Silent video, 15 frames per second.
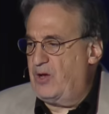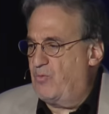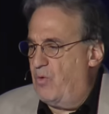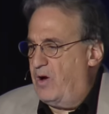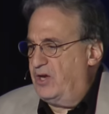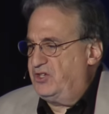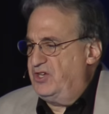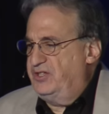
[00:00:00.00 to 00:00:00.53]

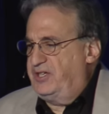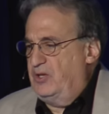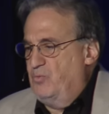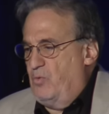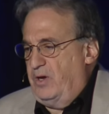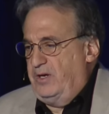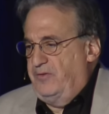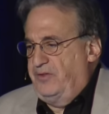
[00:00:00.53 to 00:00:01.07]
Washington,
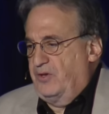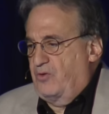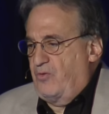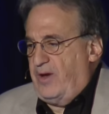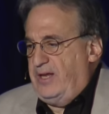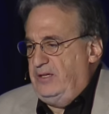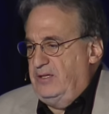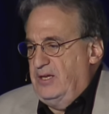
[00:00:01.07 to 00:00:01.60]
one of the
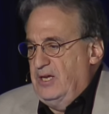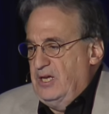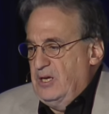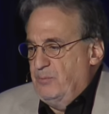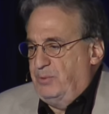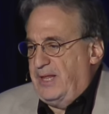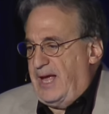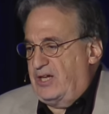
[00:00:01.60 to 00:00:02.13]
great
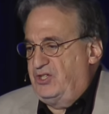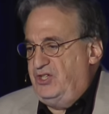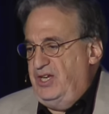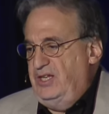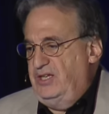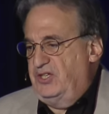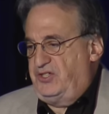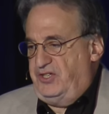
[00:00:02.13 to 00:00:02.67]
black
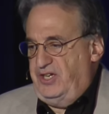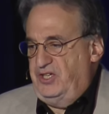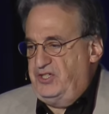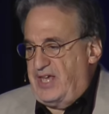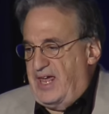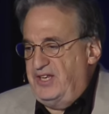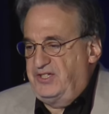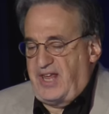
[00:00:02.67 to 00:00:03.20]
geniuses
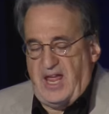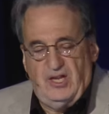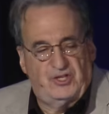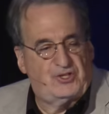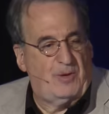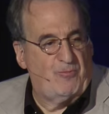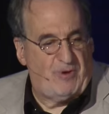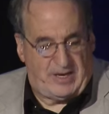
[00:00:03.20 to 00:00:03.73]
that has gained
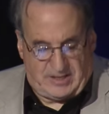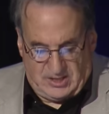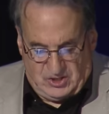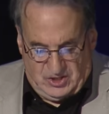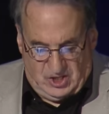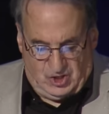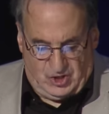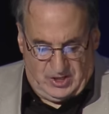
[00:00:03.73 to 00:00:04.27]
some
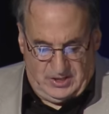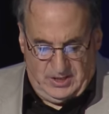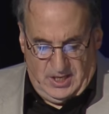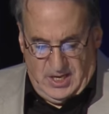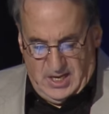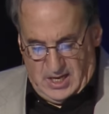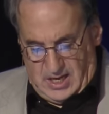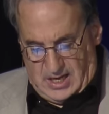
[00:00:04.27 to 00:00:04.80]
recognition
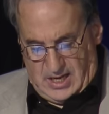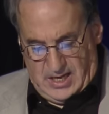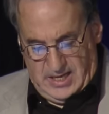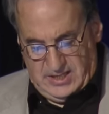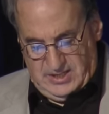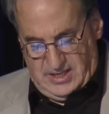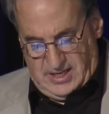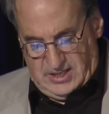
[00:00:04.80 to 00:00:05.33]

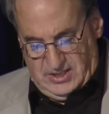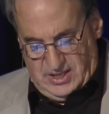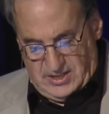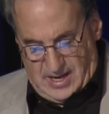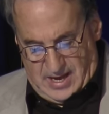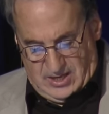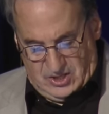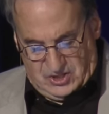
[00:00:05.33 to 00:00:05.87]
in the
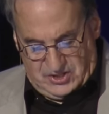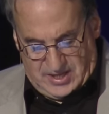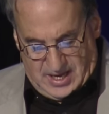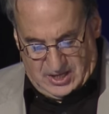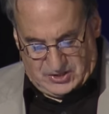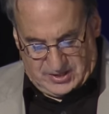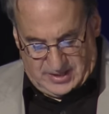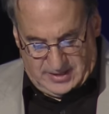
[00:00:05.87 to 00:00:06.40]
United
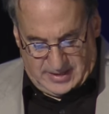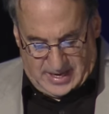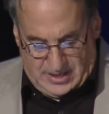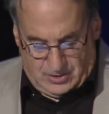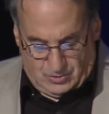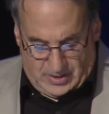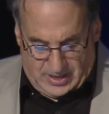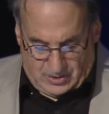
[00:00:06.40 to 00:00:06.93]
States and
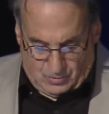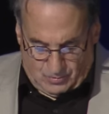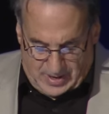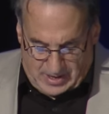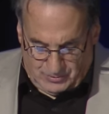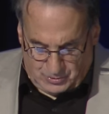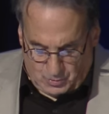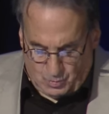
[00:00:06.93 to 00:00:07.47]

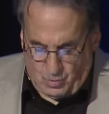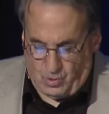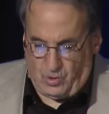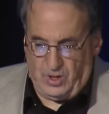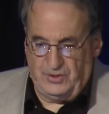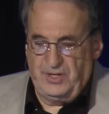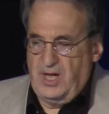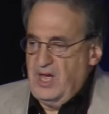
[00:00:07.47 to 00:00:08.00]
around the
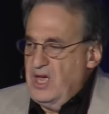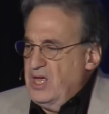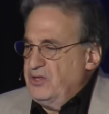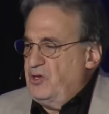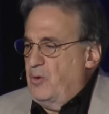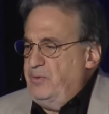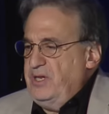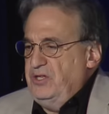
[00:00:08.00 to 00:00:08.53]
world.
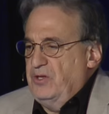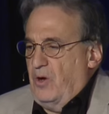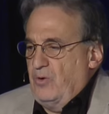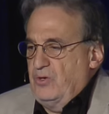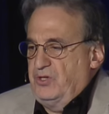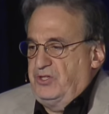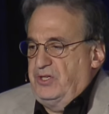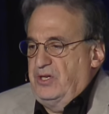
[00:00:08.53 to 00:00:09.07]
Nobody
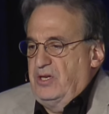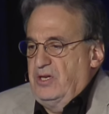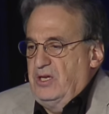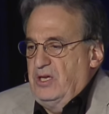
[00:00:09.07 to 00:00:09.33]
knows